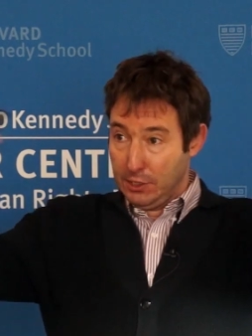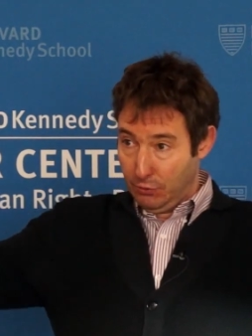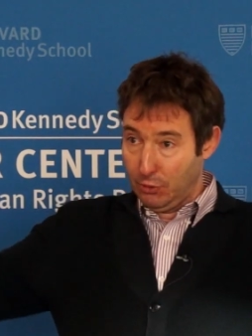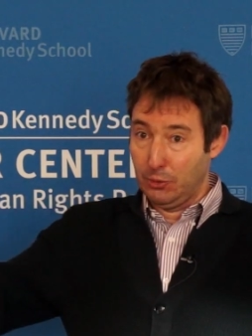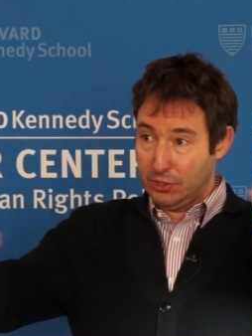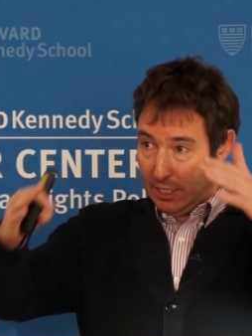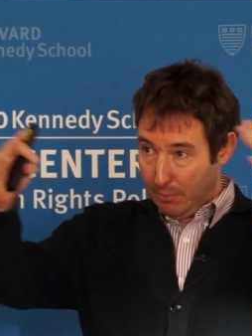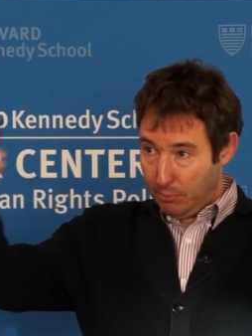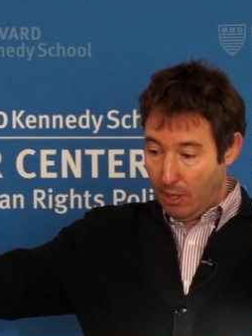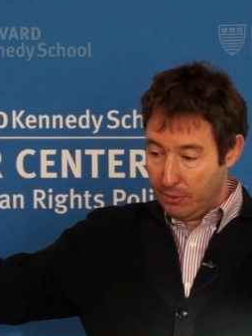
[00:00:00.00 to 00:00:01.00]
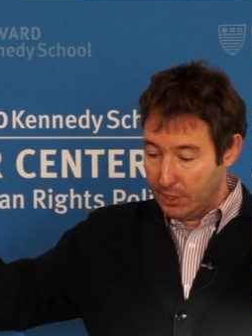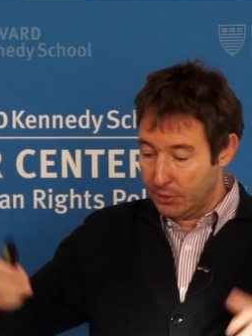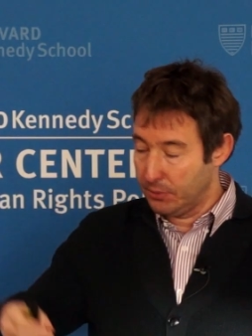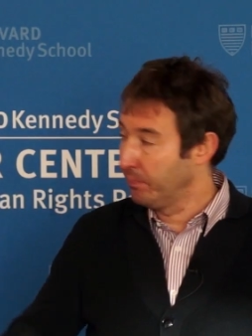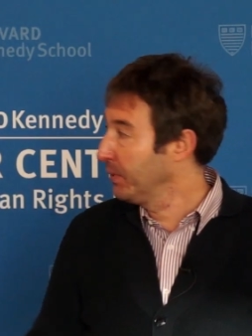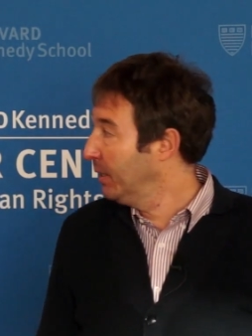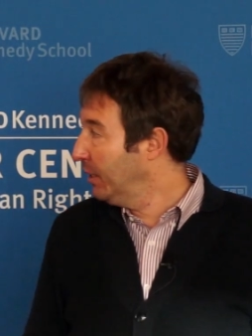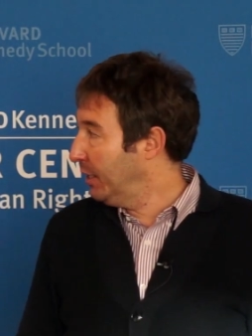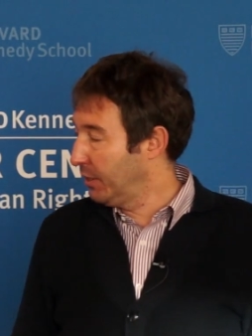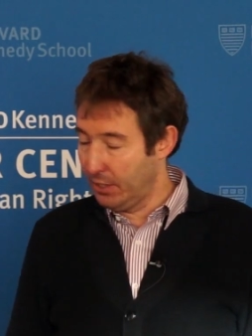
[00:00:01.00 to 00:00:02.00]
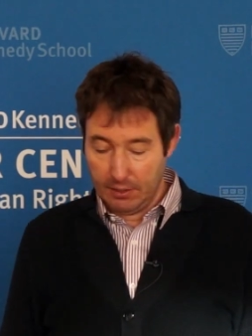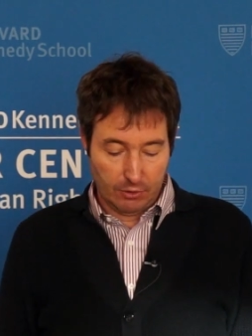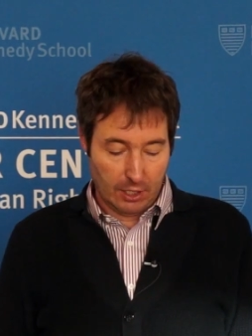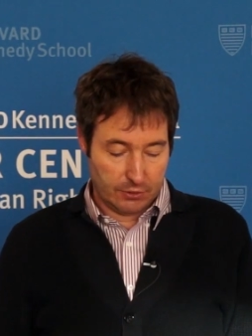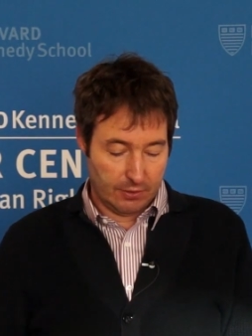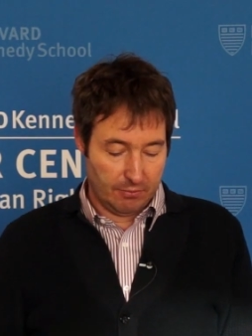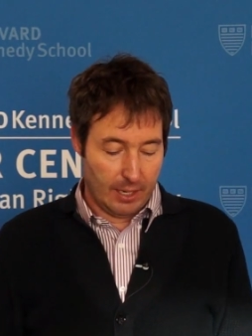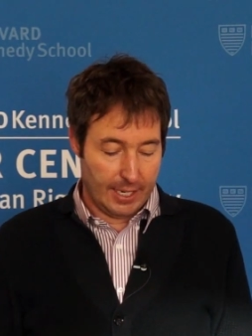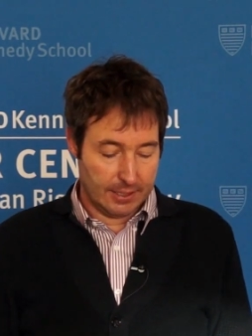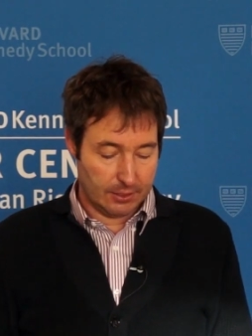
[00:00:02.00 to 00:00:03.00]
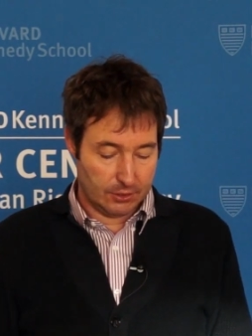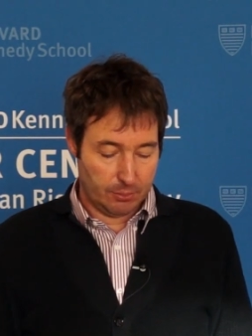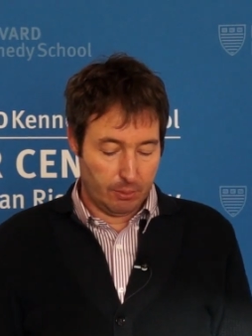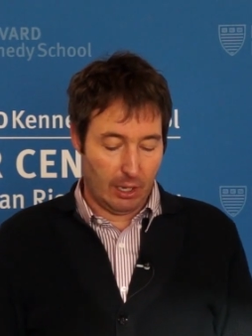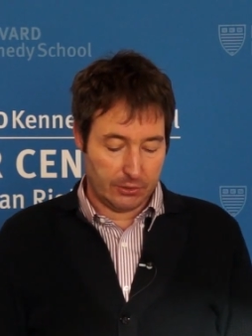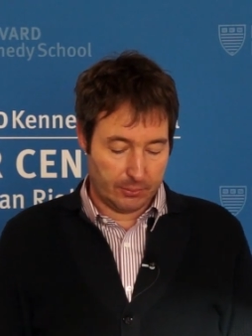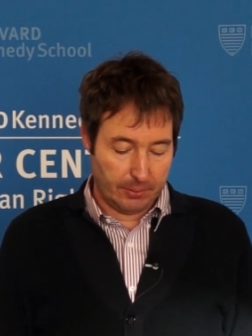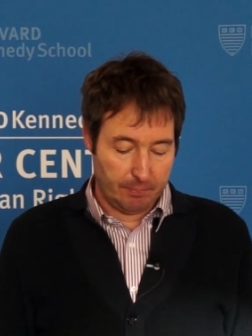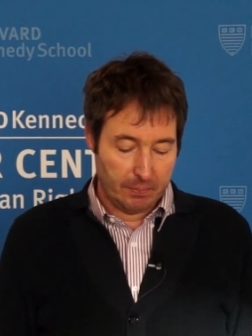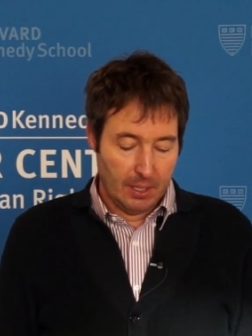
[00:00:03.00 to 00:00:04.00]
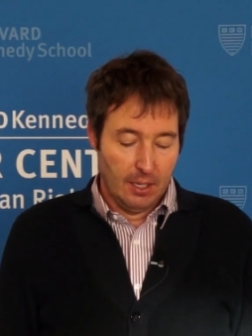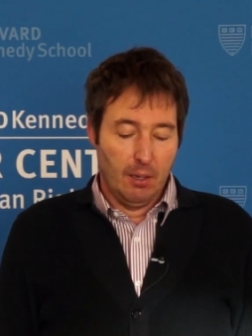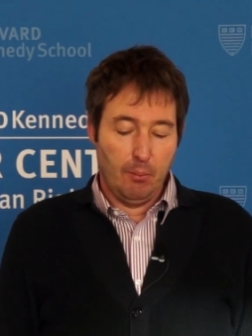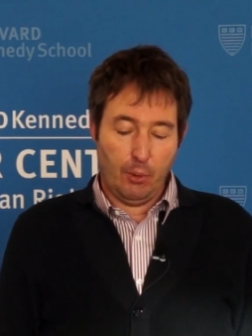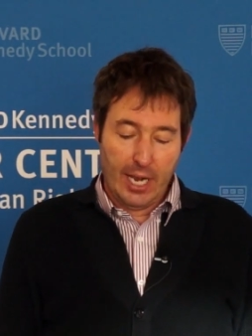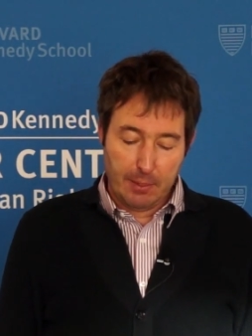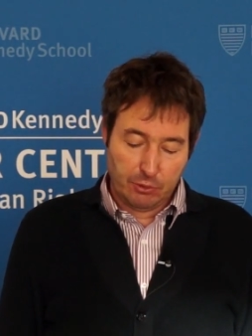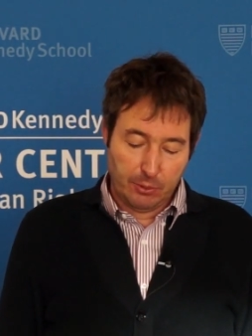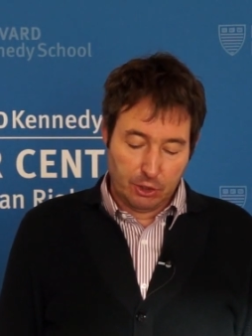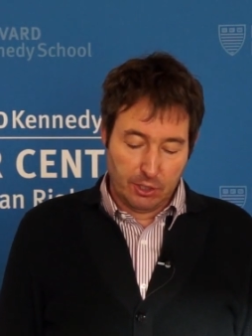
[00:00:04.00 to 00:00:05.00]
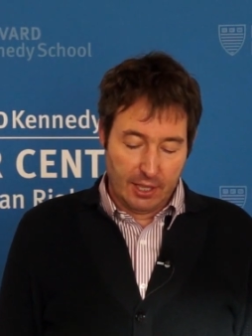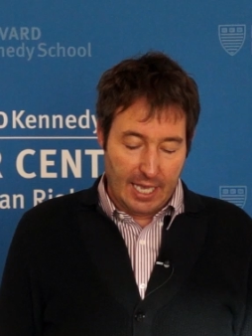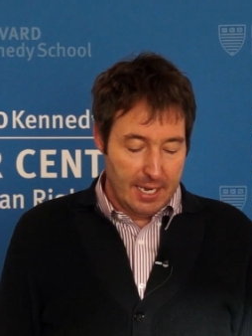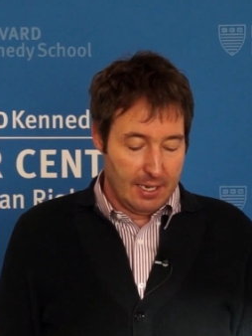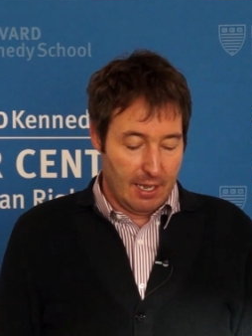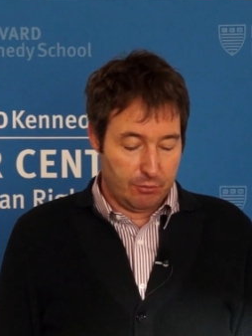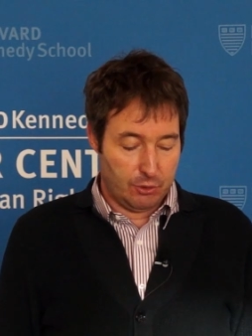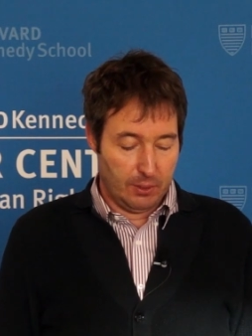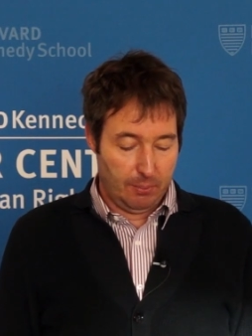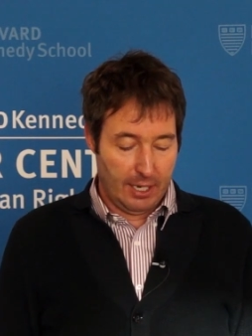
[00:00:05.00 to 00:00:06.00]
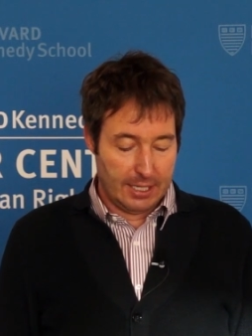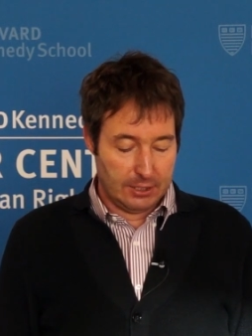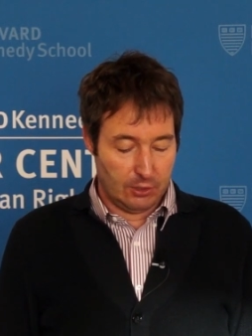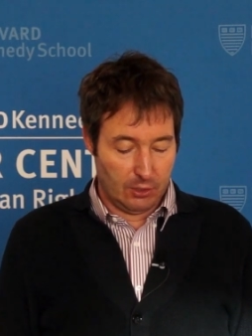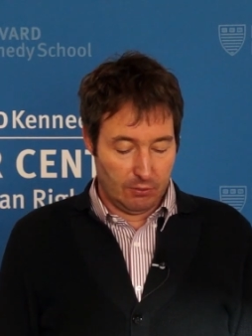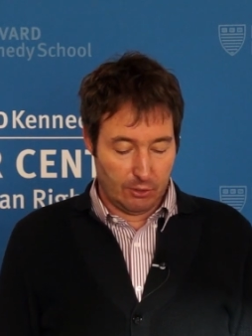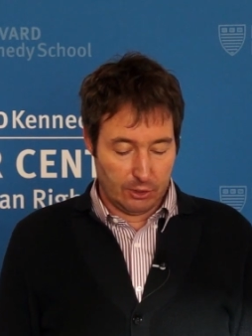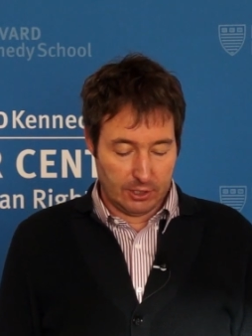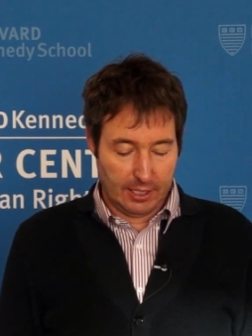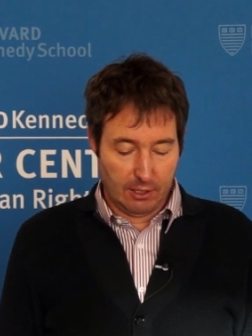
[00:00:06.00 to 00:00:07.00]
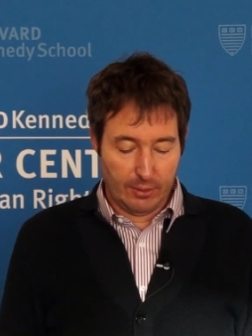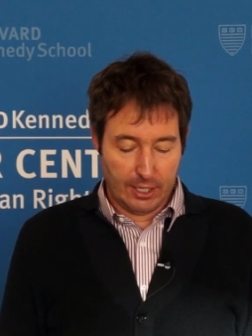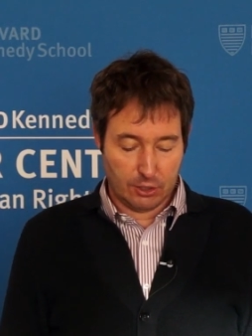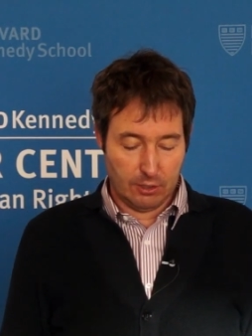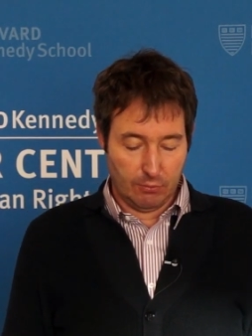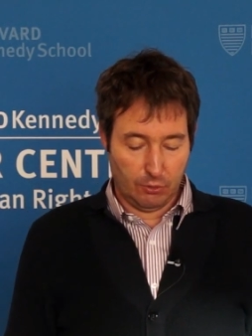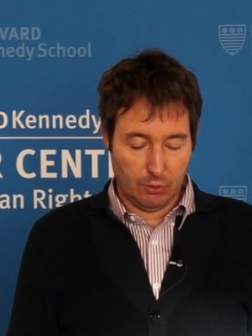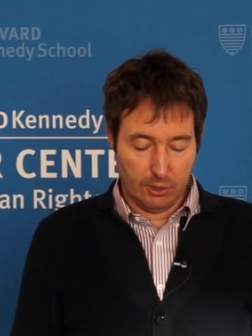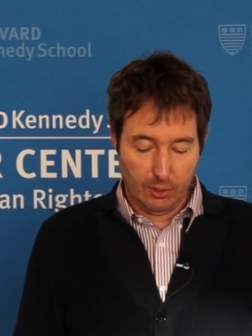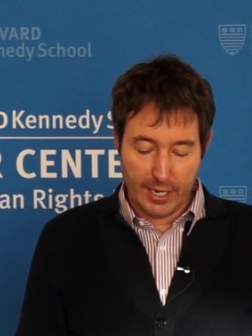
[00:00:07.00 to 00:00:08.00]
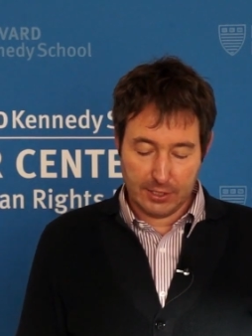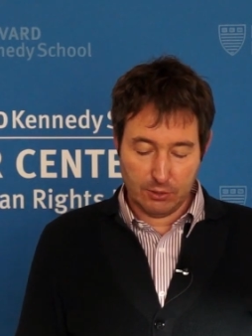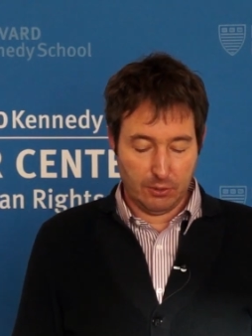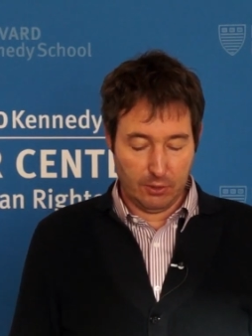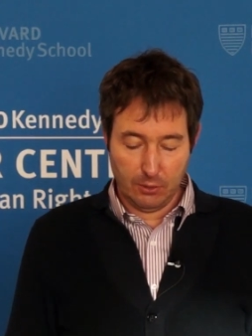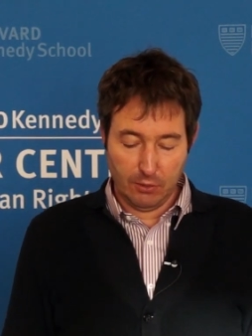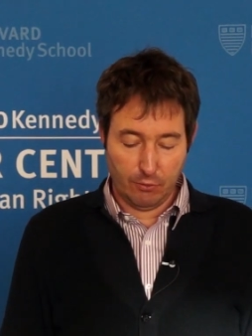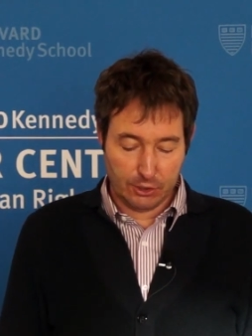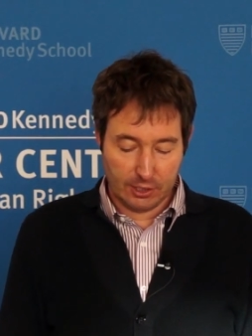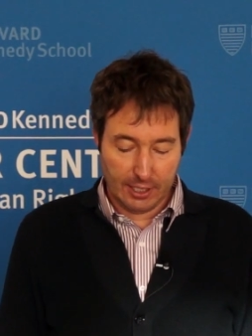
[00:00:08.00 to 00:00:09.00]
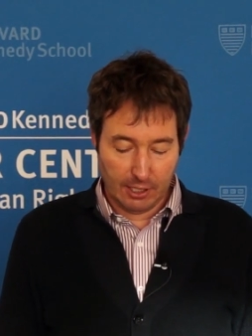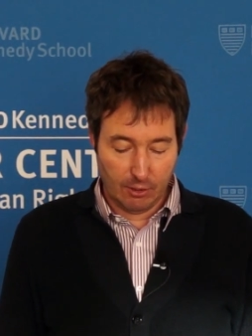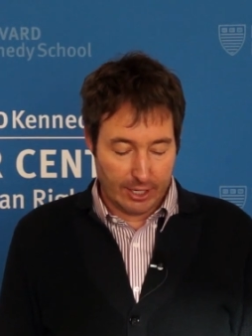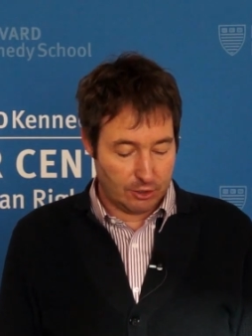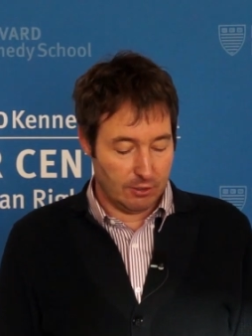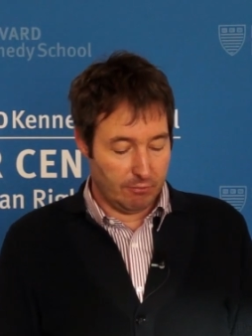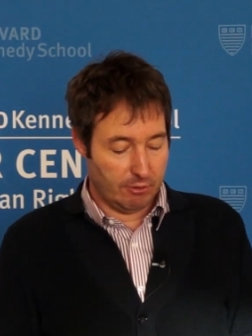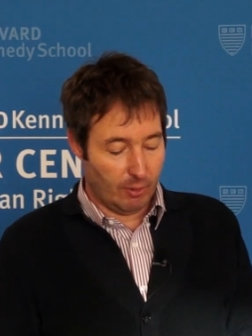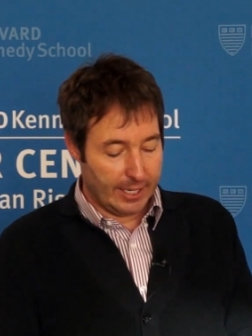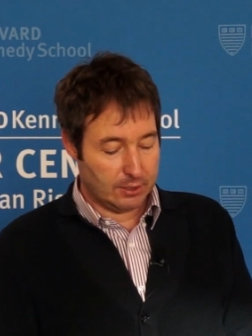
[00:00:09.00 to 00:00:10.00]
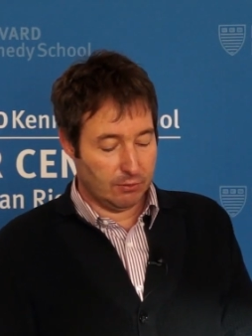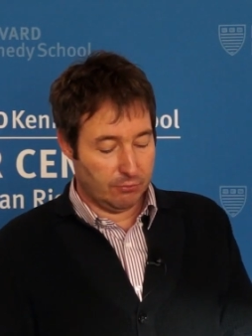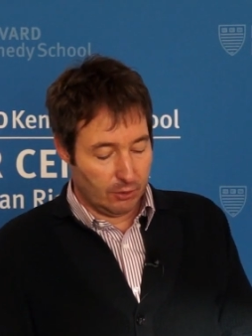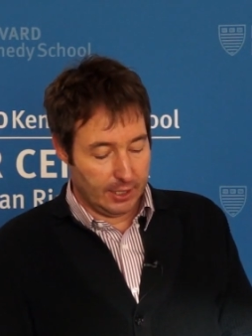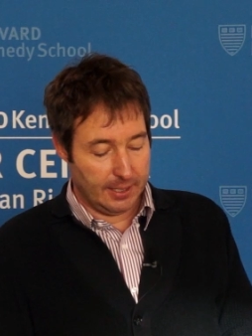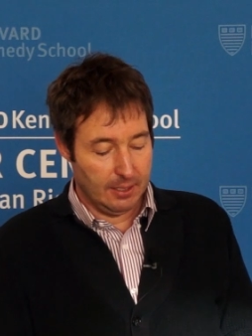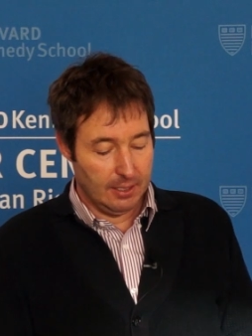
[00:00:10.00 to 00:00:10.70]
these views that are prominent in the philosophy of mind, this is plausible. Perhaps we should then have to replace the Universal Declaration of Human Rights with the Universal Declaration of the Rights of Full